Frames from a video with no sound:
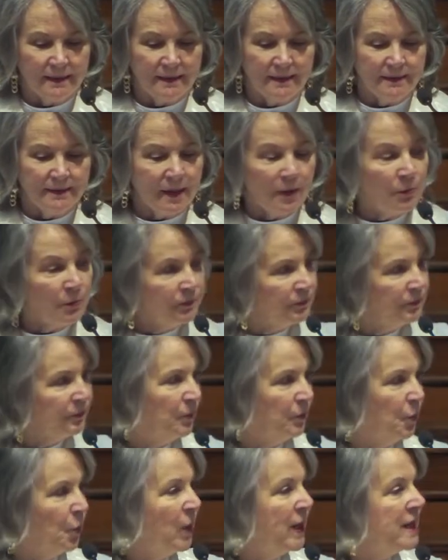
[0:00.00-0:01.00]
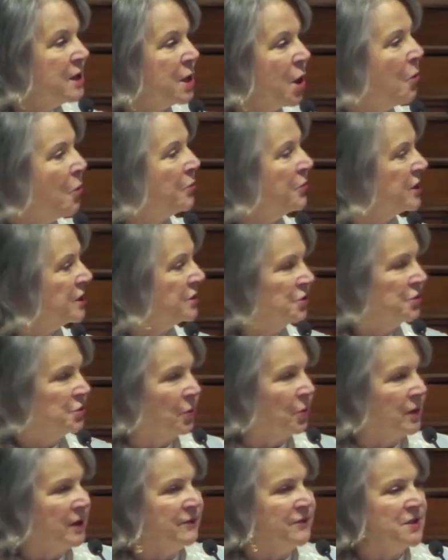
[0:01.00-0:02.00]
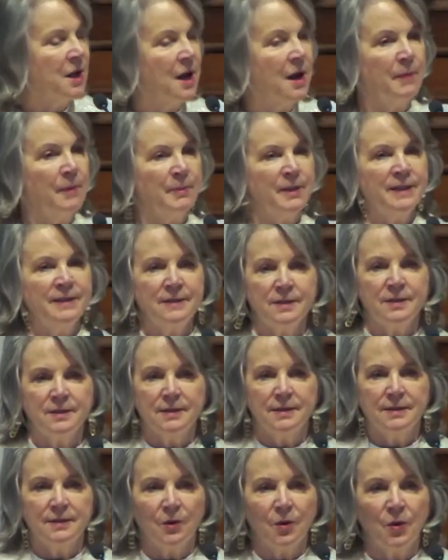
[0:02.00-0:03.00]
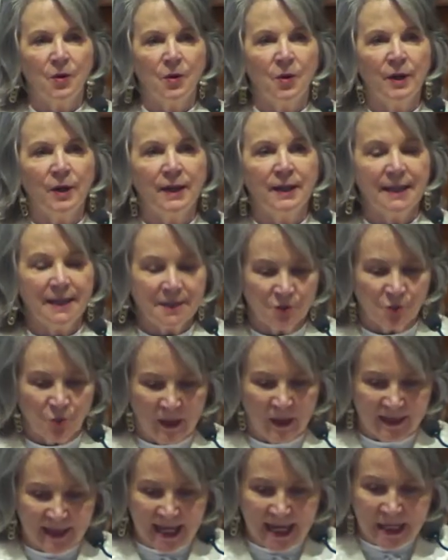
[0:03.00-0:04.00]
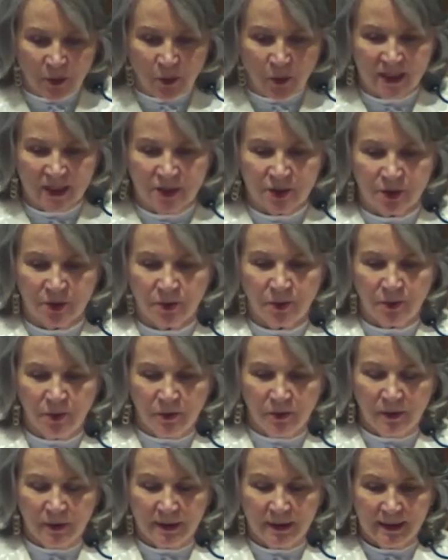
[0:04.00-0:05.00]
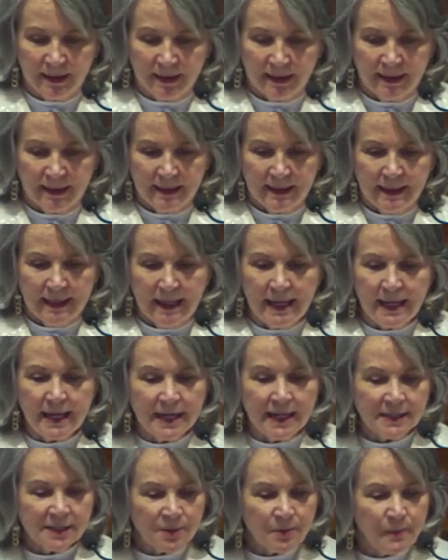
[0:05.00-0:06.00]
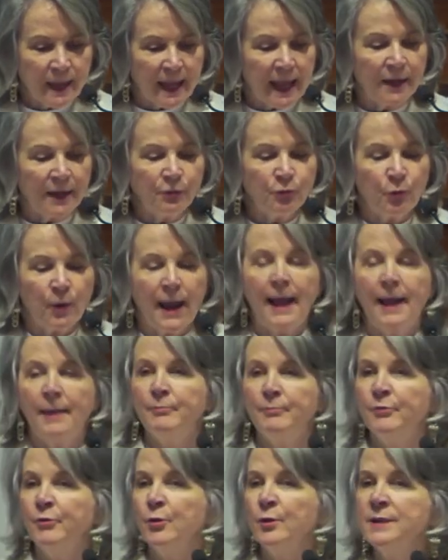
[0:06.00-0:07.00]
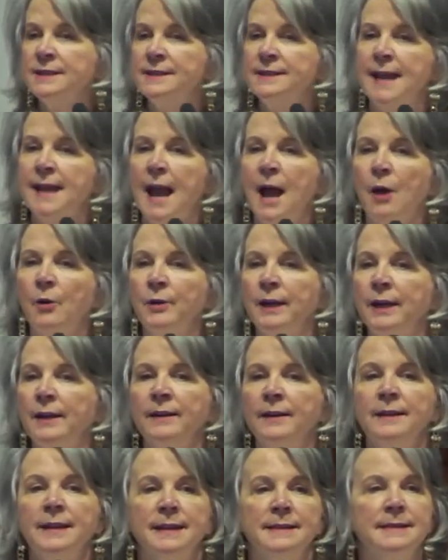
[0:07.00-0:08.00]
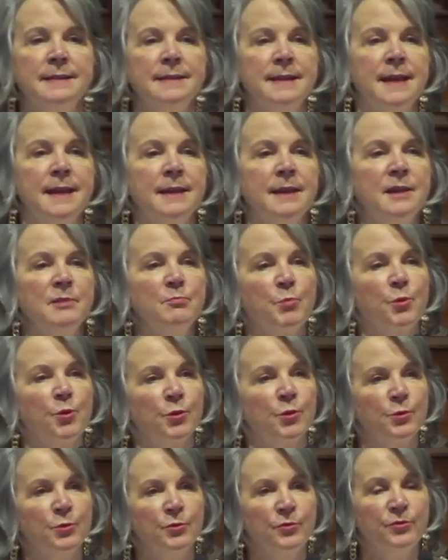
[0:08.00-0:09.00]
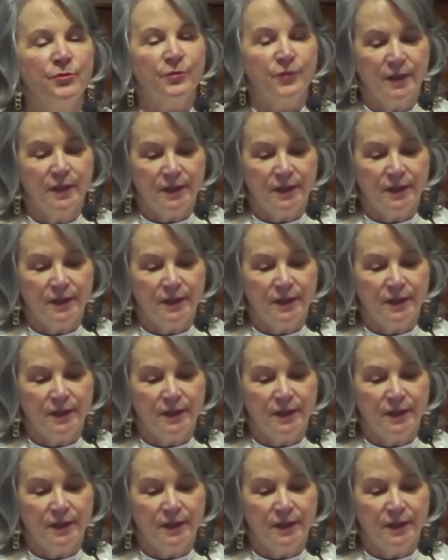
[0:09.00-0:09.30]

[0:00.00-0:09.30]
Now, we know the story of Thomas, or at least we think we do. He gets a bad rap for his doubting and his needing proof.